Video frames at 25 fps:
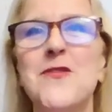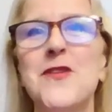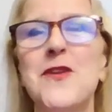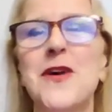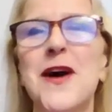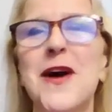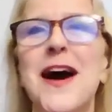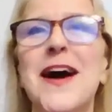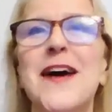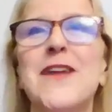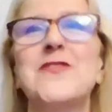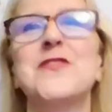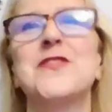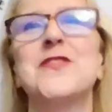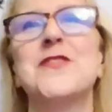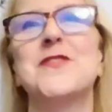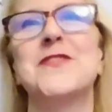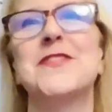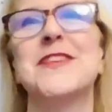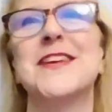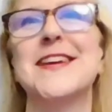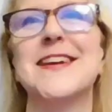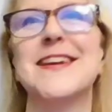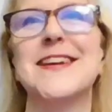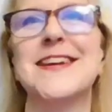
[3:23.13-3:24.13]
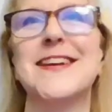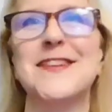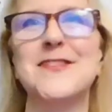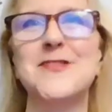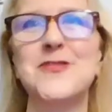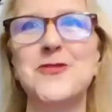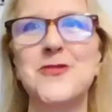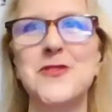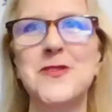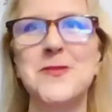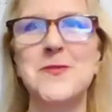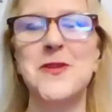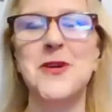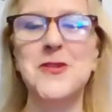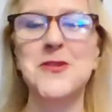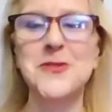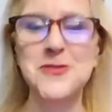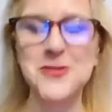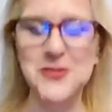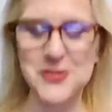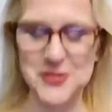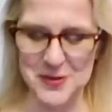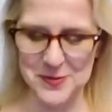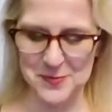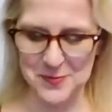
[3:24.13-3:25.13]
You have to take extreme
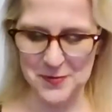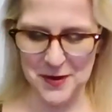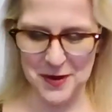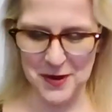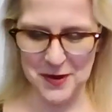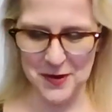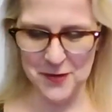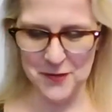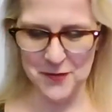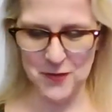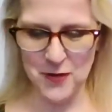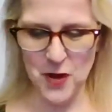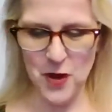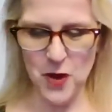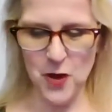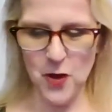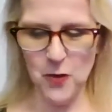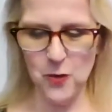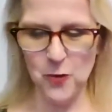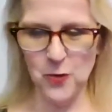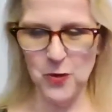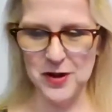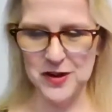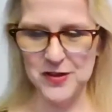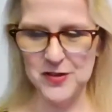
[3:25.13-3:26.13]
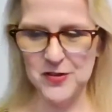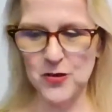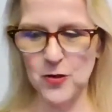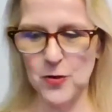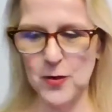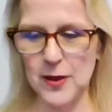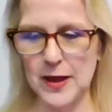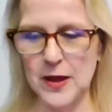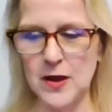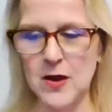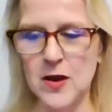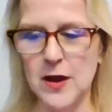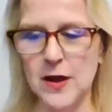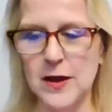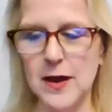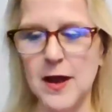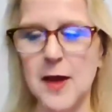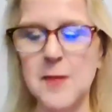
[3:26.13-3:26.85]
ownership of what is going on.